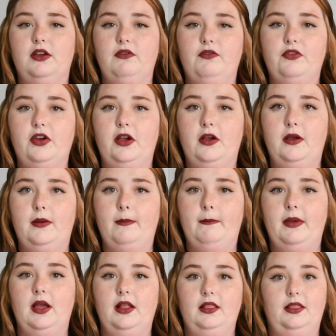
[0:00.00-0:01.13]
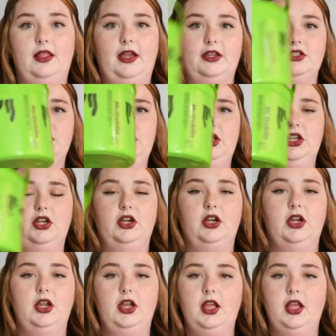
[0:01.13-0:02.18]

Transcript: from last year.